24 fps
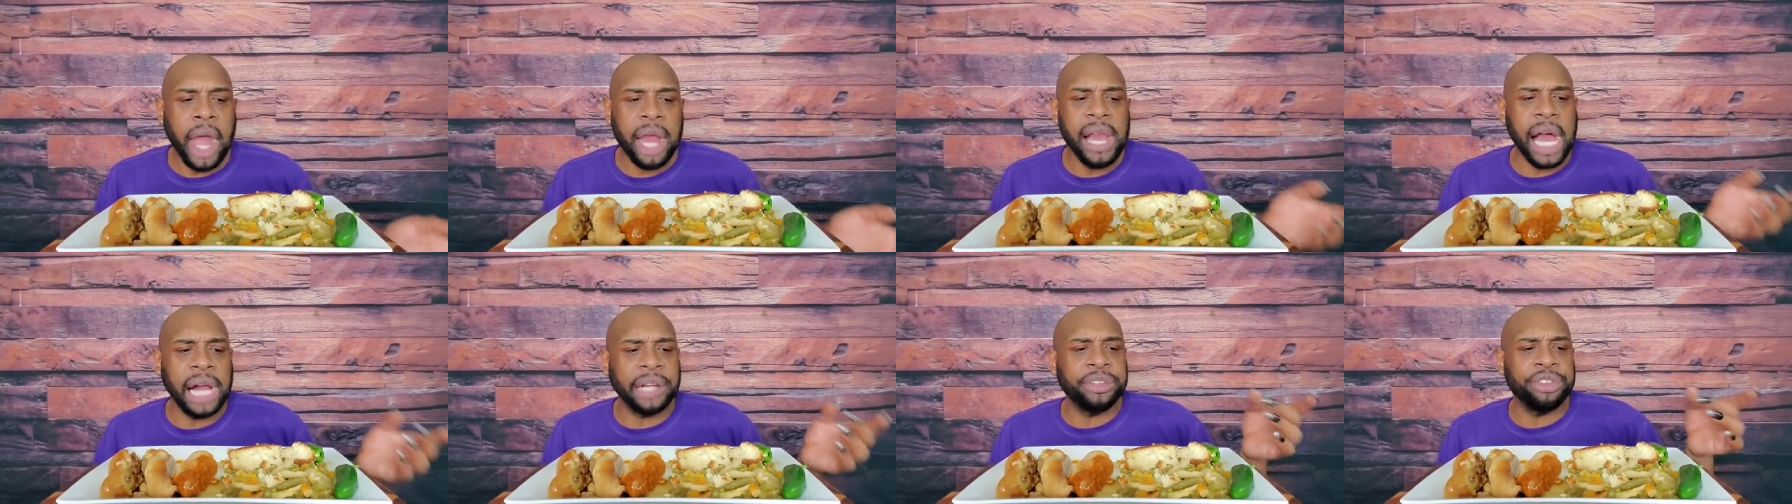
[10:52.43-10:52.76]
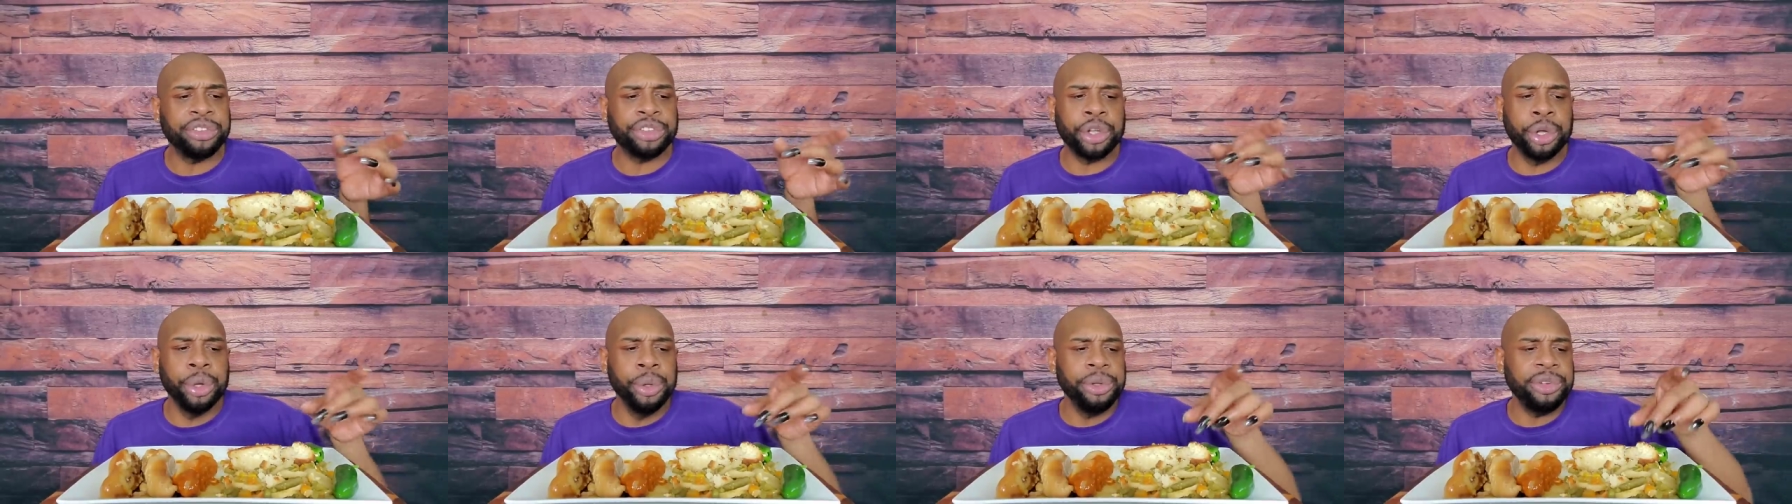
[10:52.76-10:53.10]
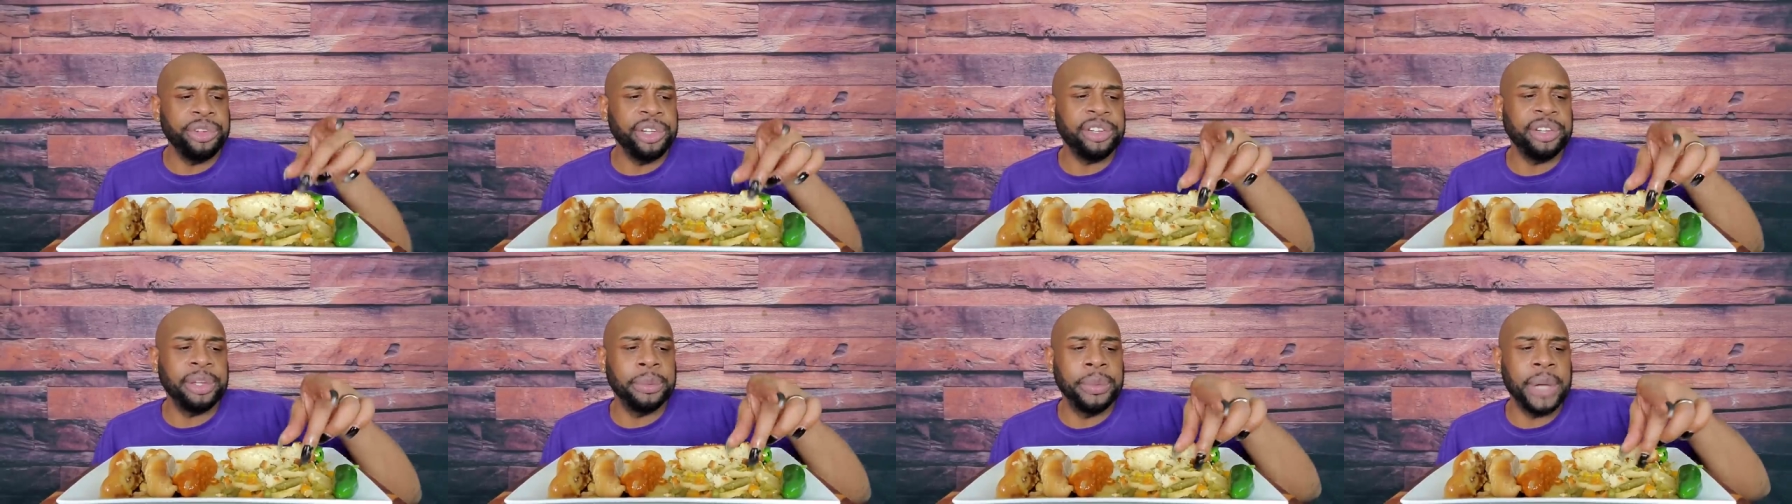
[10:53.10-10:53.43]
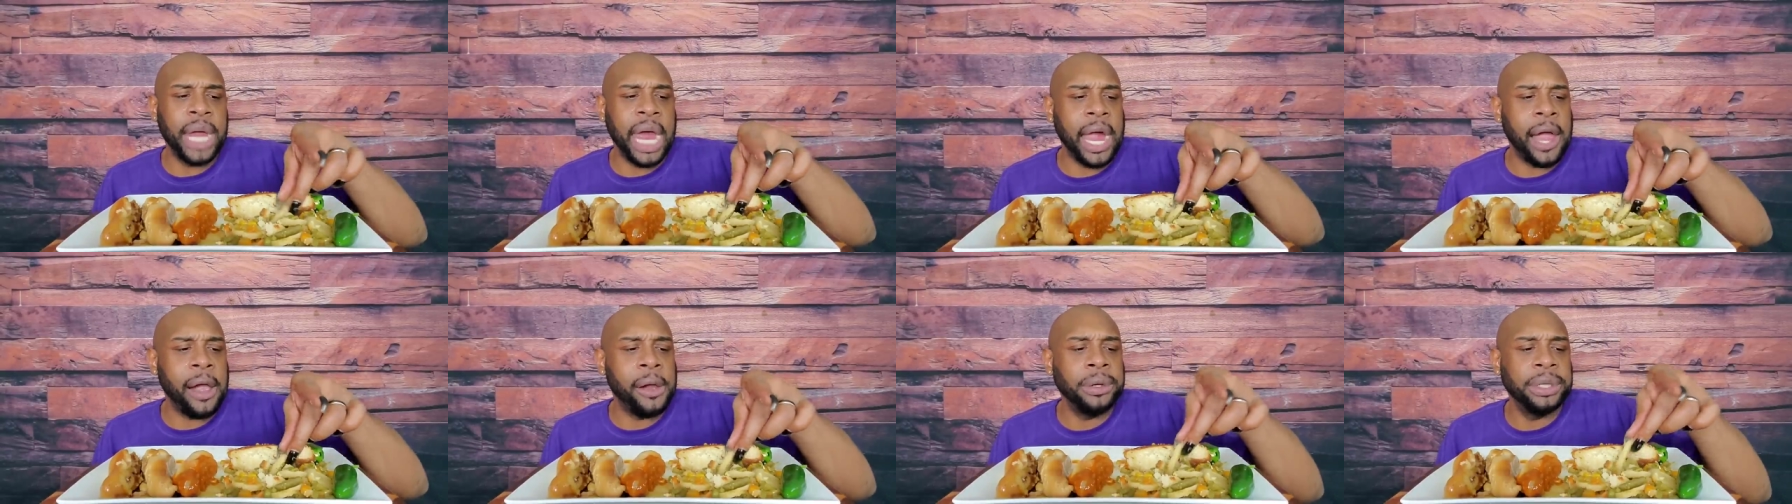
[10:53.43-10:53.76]
Like, the school system
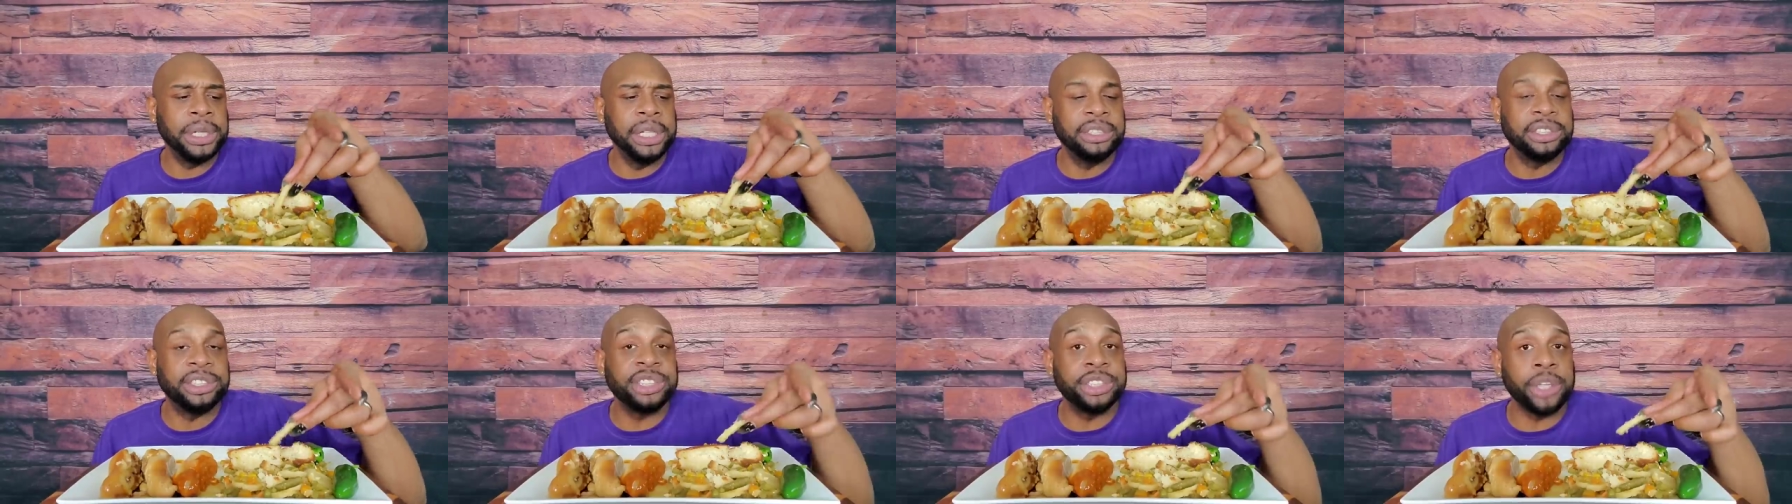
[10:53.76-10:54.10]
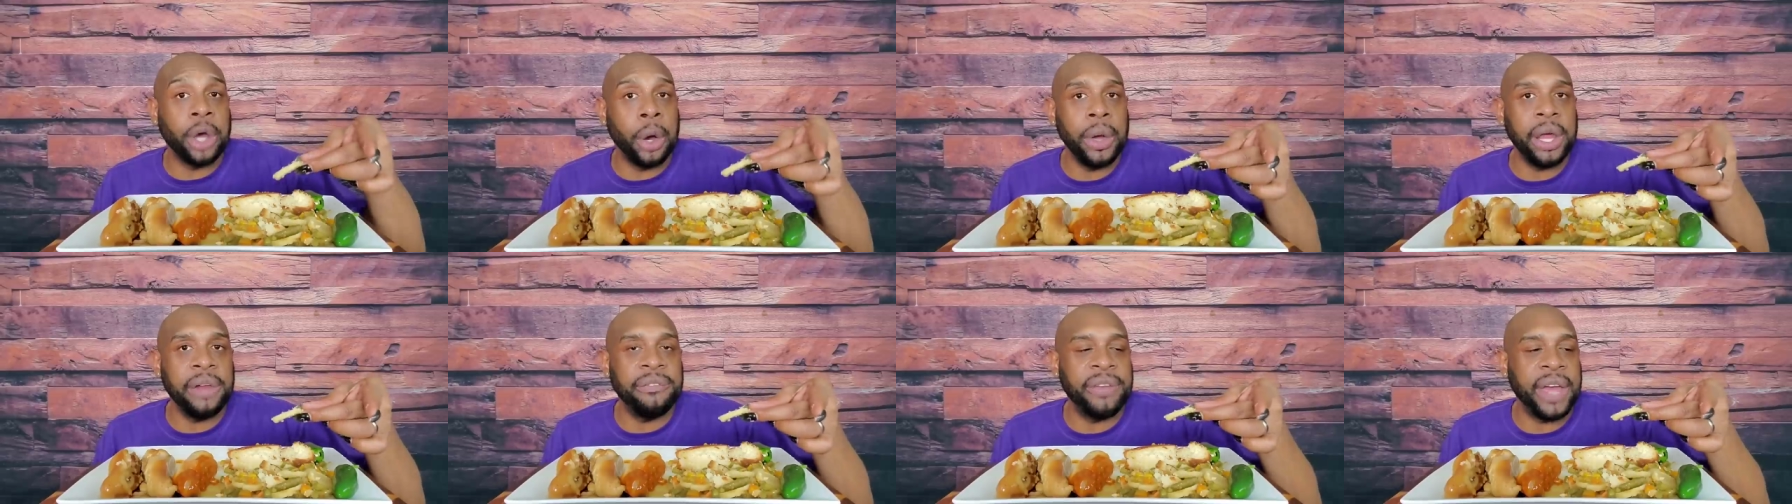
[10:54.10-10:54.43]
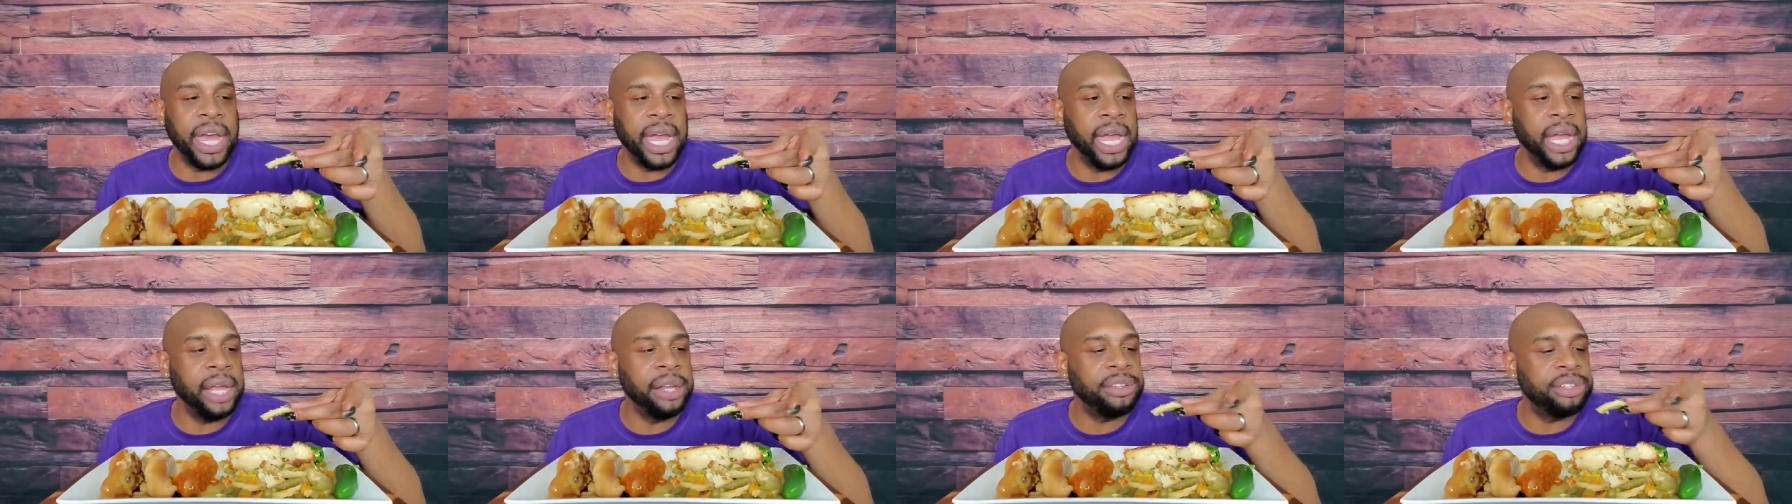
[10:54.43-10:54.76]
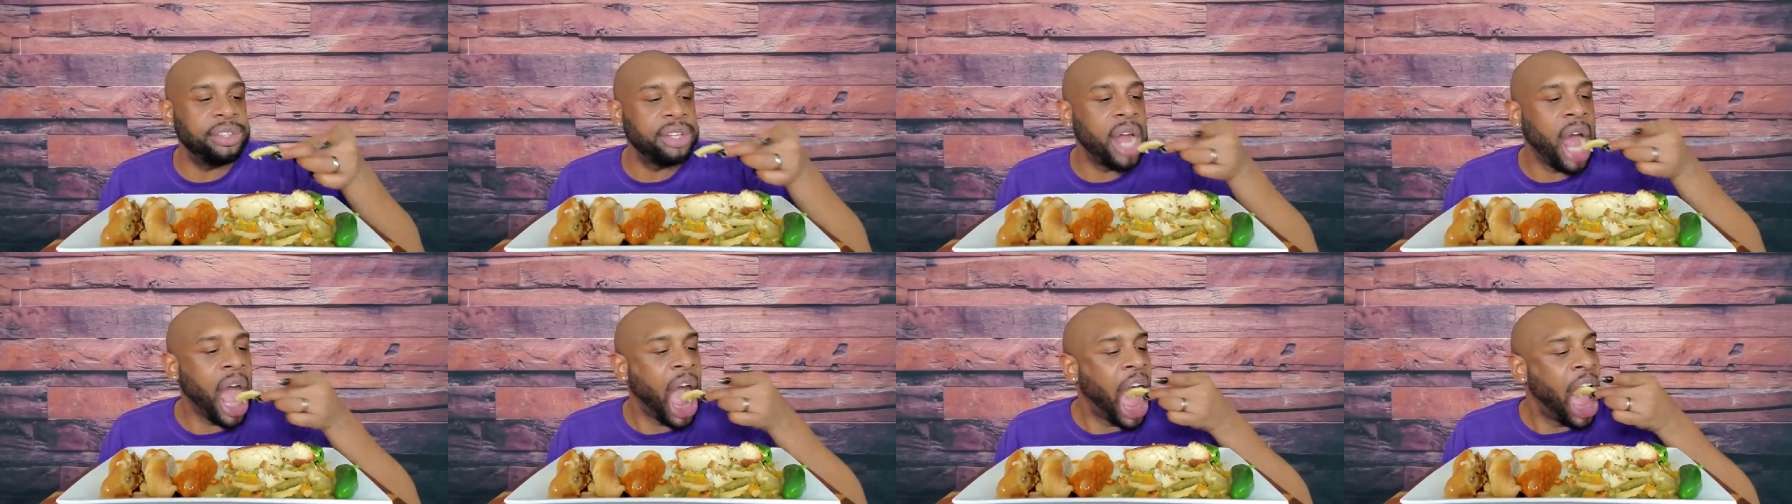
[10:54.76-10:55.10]
now is so advanced.